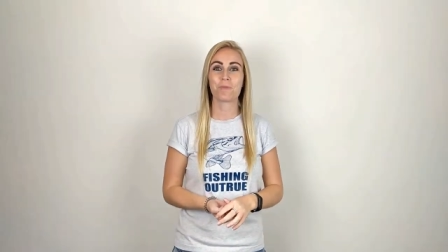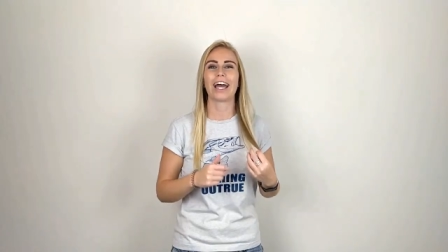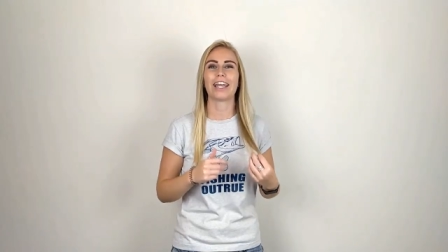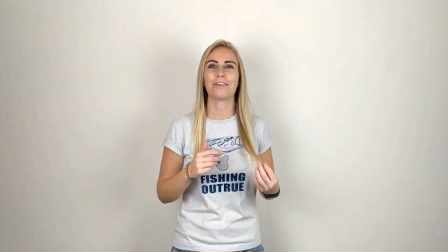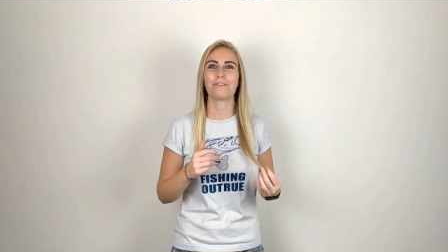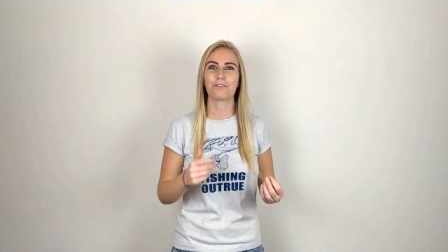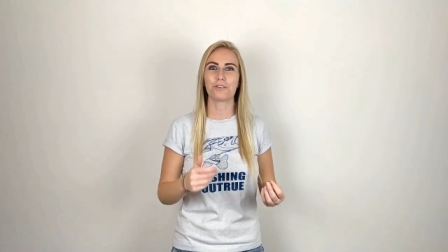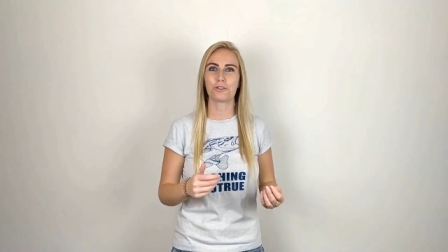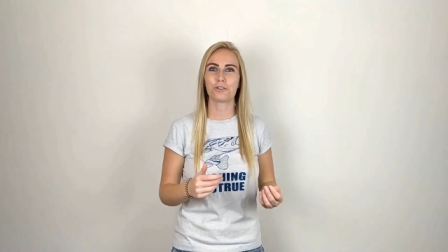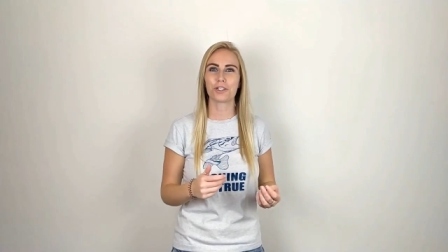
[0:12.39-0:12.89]
And
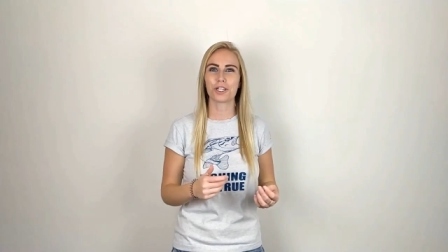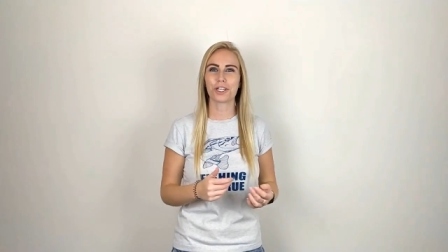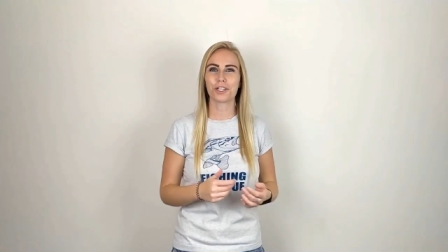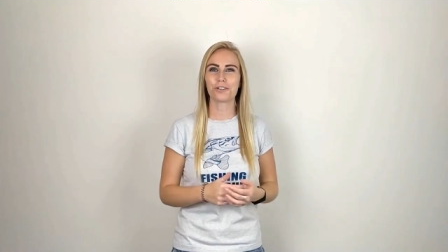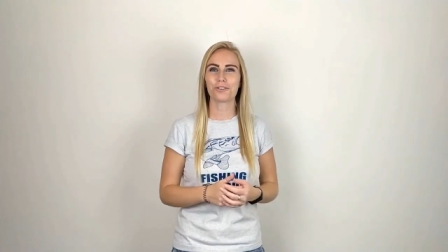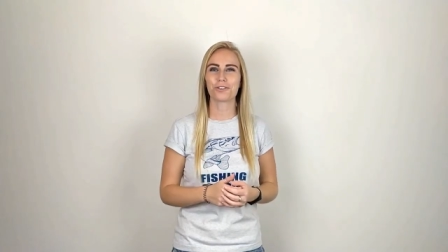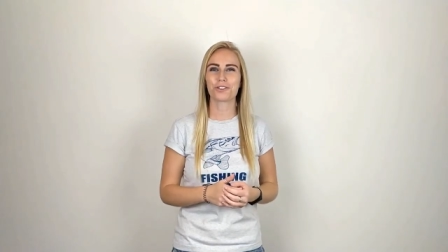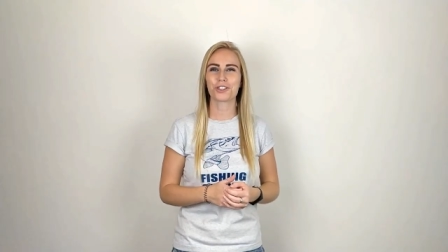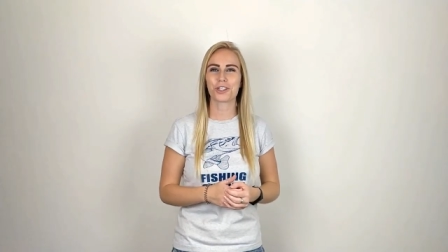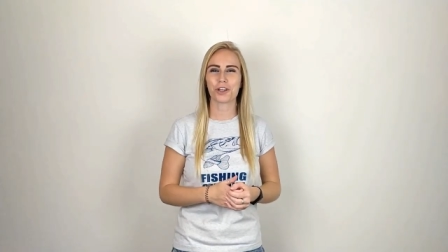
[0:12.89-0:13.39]
if you
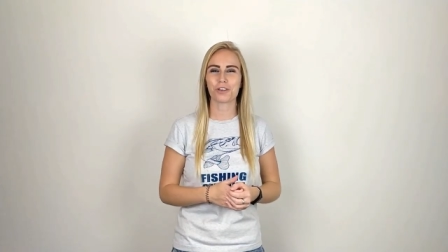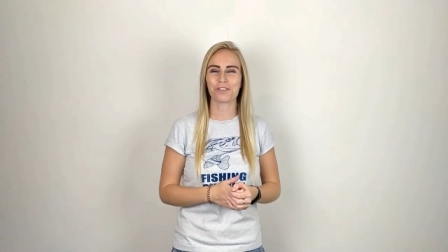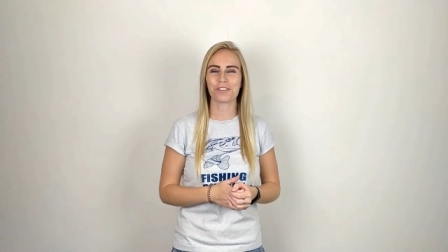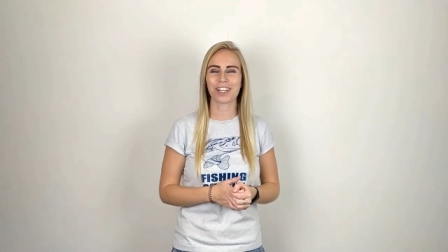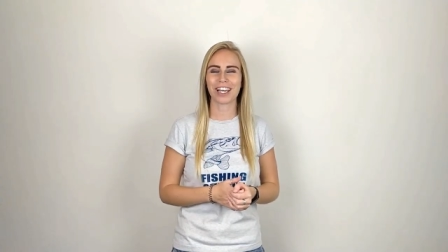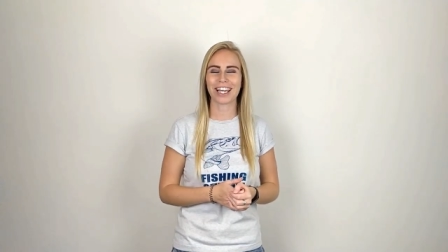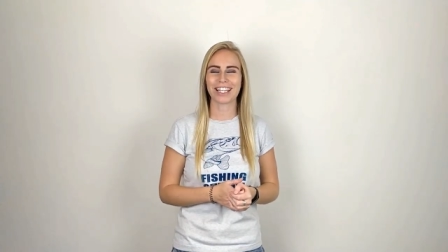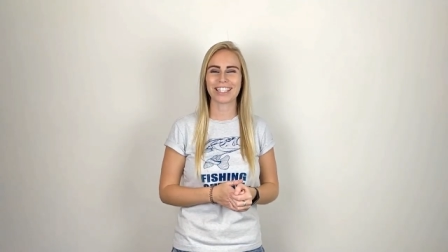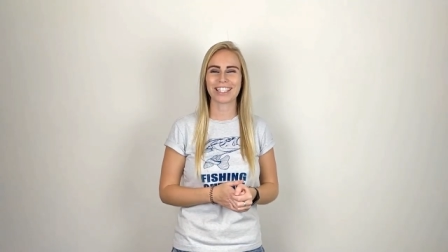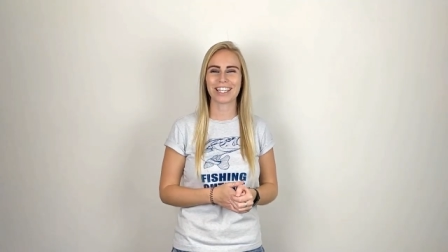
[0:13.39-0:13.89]
do, don't
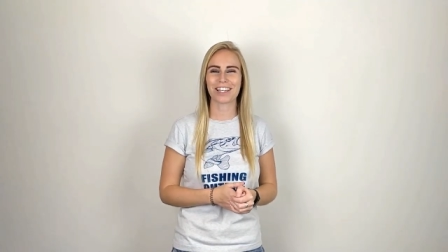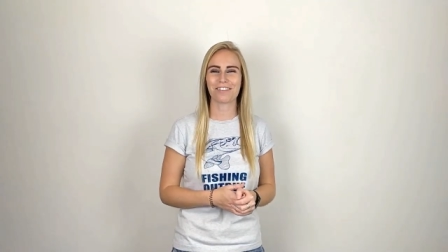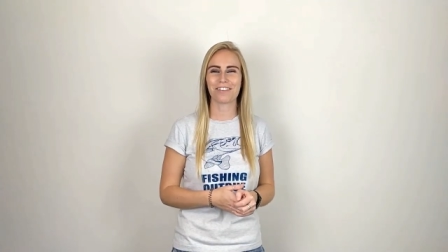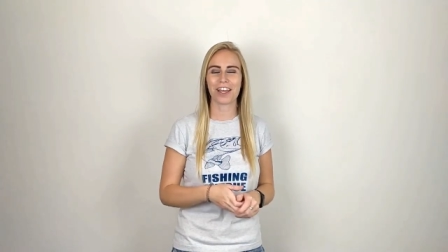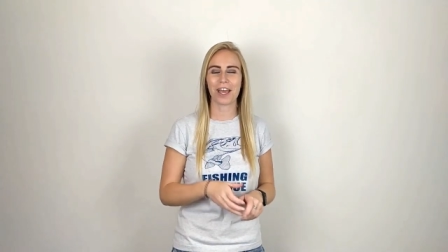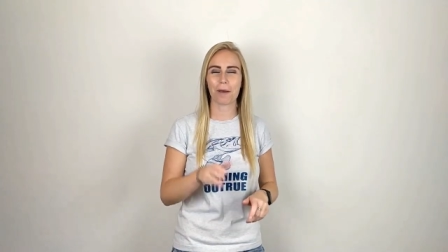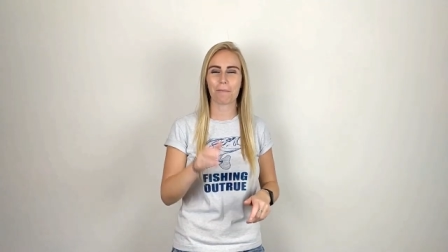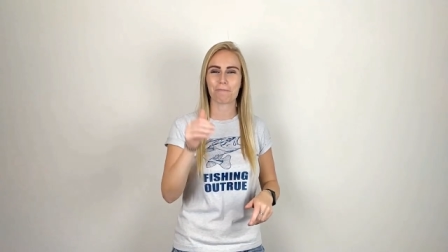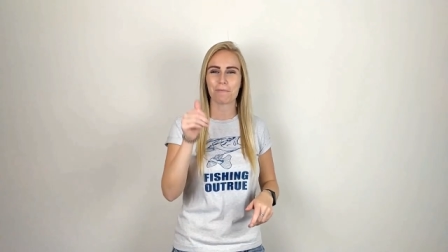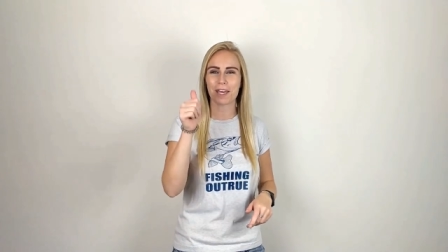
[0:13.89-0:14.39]
forget to give
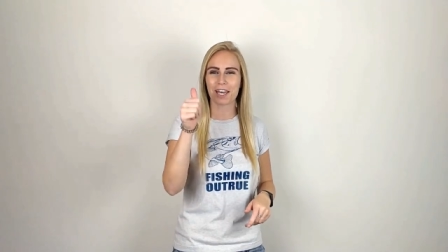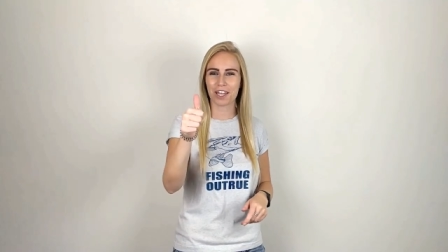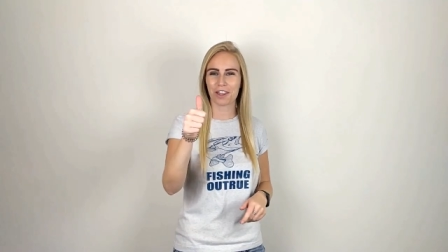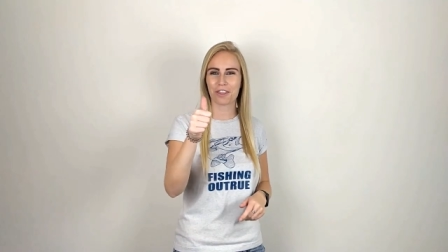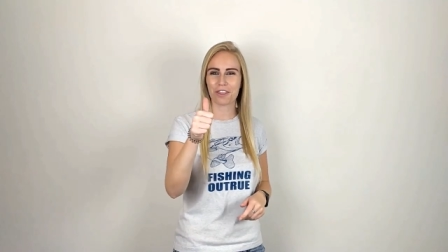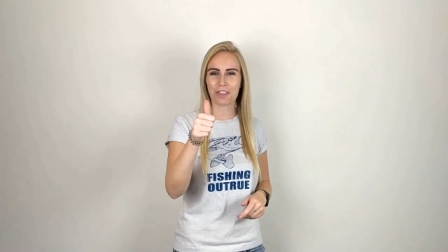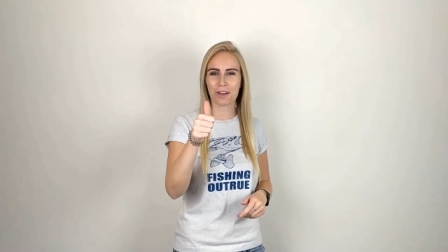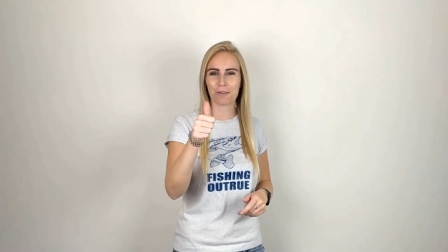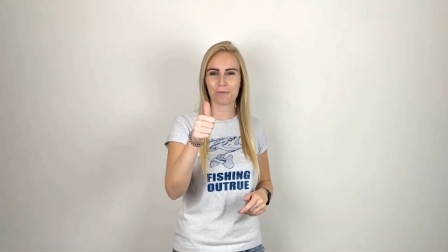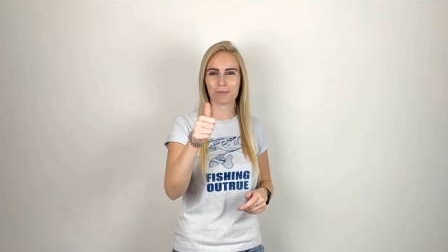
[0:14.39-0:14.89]
it a big
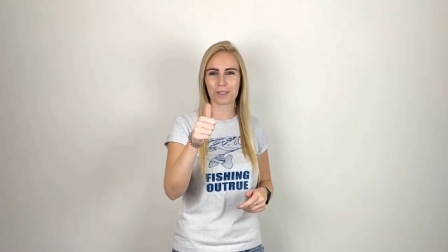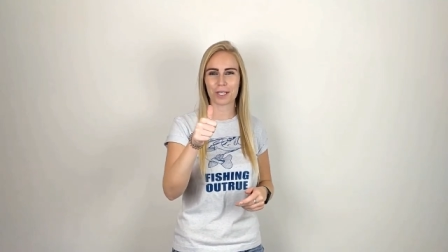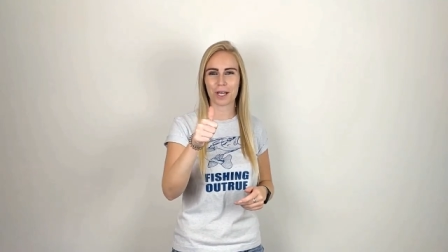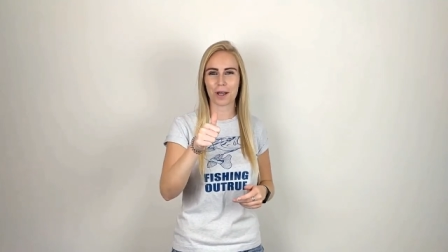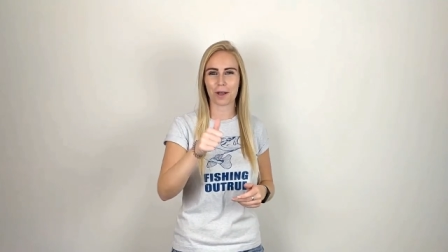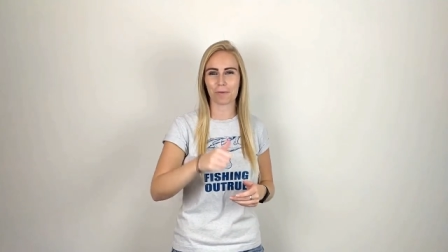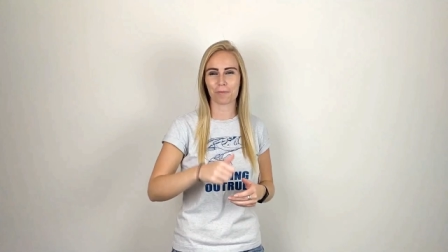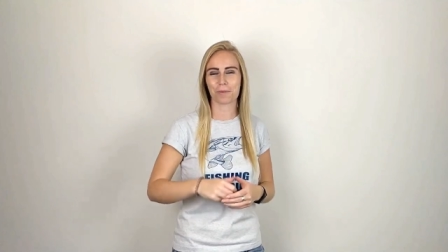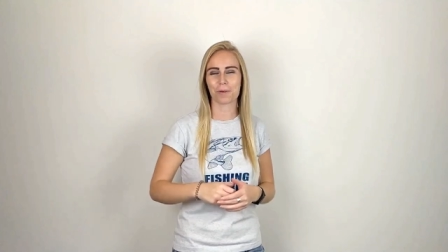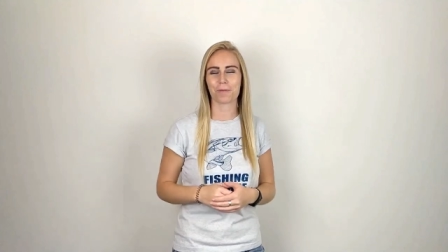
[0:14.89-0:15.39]
thumbs
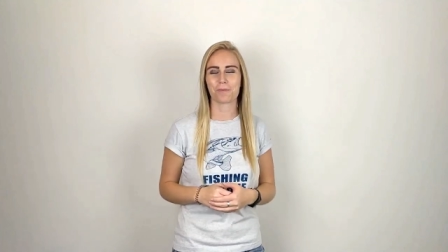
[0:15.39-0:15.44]
up.